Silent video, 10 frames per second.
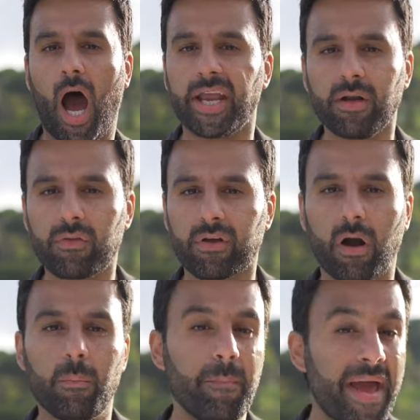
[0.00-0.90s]
I know there
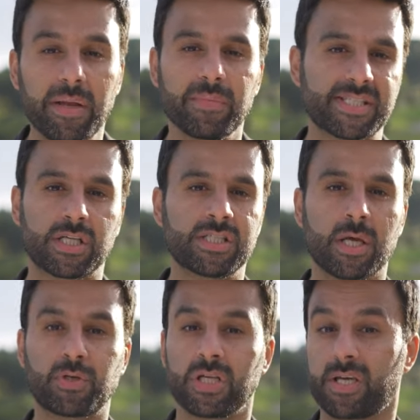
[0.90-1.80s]
are many
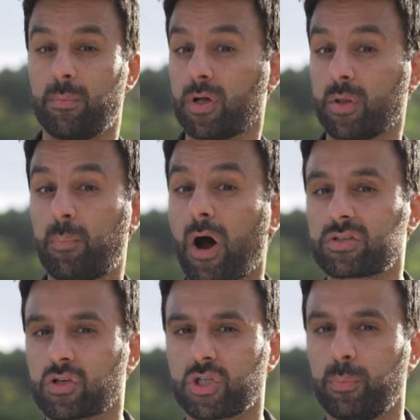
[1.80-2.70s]
misconceptions about the
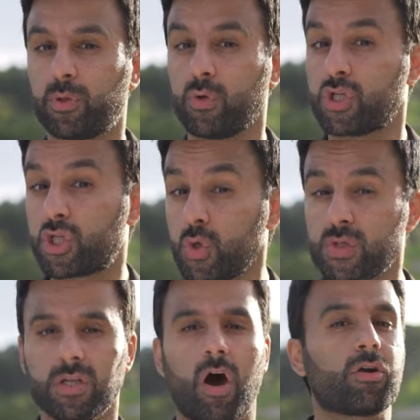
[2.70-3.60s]
partnership between
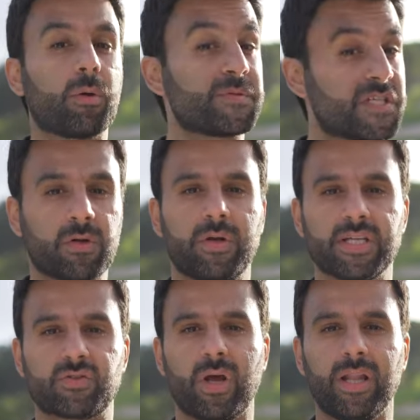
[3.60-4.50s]
Jews and Arabs here in
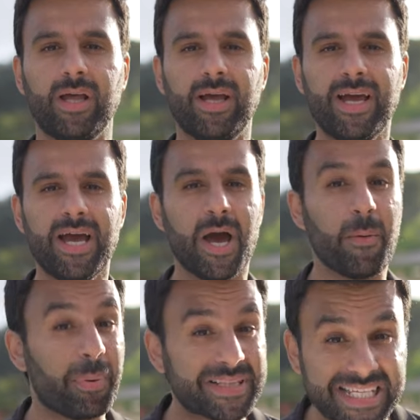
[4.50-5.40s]
Israel,
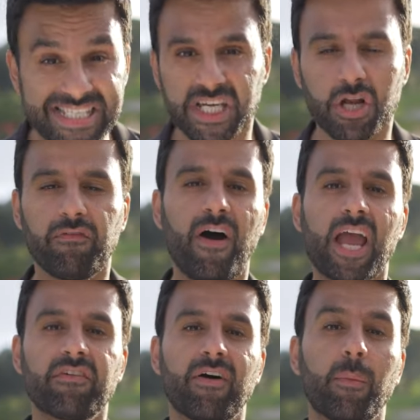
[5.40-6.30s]
but the city of
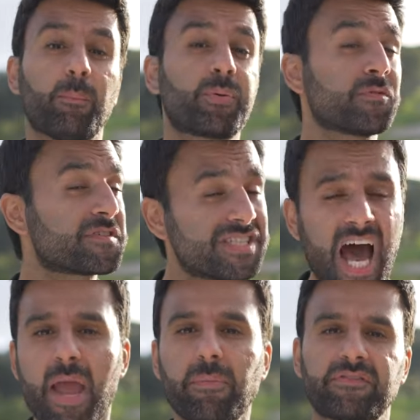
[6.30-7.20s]
Haifa proves
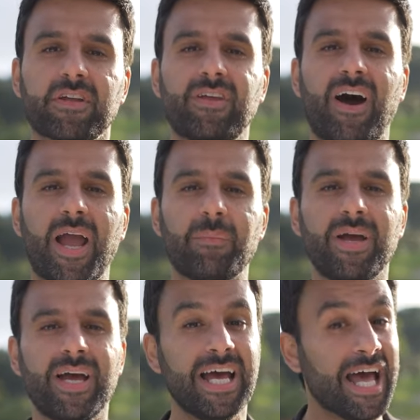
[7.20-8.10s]
time after time
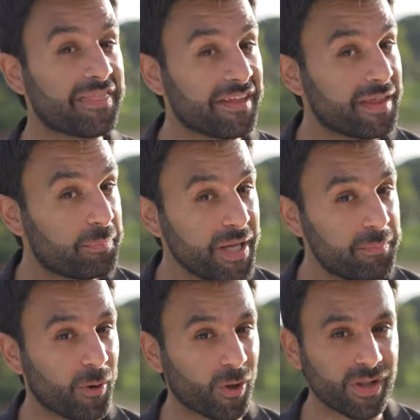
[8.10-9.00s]
that the
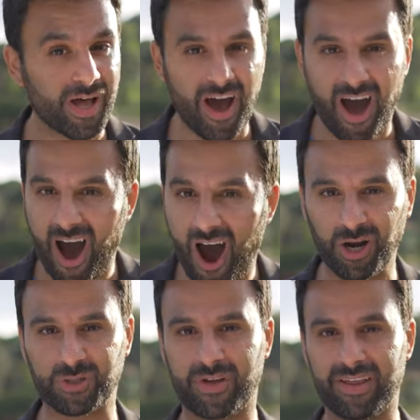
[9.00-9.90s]
people
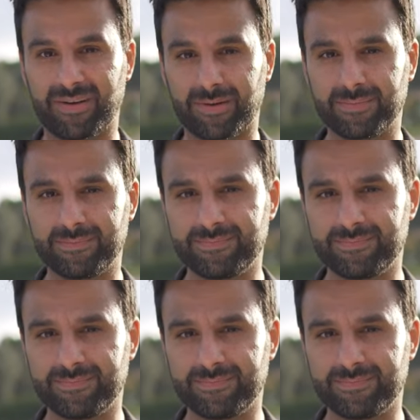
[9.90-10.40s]
are together.